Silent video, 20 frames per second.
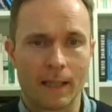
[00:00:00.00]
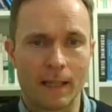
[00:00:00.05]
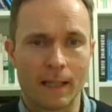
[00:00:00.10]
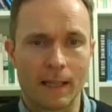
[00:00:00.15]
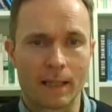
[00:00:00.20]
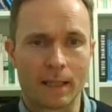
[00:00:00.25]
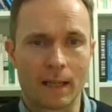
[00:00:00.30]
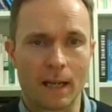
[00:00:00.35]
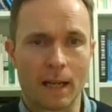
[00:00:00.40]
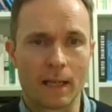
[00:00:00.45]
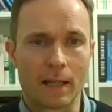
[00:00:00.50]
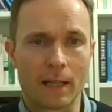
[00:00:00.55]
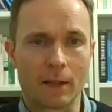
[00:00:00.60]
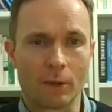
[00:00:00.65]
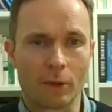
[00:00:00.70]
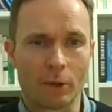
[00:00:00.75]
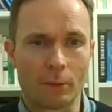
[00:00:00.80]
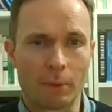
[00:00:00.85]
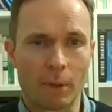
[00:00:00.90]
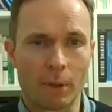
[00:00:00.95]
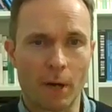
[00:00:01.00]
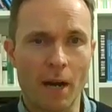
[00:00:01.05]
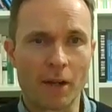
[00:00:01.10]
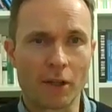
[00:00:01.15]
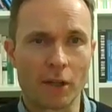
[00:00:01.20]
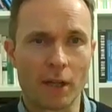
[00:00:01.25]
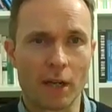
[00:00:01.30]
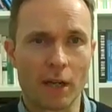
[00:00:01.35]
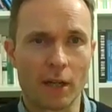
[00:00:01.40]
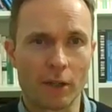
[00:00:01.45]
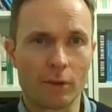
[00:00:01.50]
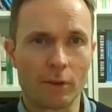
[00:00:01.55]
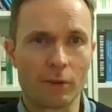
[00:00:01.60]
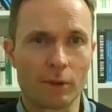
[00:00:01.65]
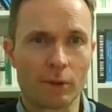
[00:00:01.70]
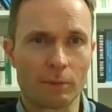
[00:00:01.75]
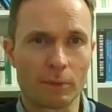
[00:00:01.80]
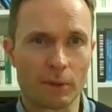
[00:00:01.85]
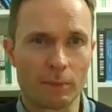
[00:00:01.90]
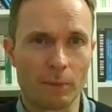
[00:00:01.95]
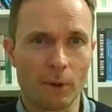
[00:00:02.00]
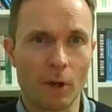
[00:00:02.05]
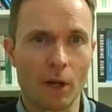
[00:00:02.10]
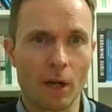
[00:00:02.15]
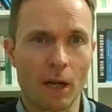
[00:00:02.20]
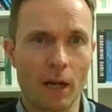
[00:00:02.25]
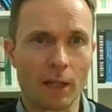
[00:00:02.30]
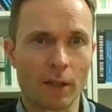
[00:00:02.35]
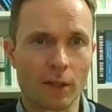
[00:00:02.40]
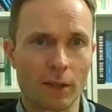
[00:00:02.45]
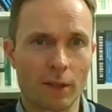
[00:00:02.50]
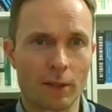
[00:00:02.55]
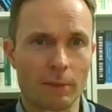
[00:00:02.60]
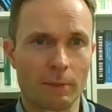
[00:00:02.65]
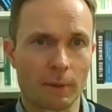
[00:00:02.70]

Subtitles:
it's like under pressure they're doing some small actions,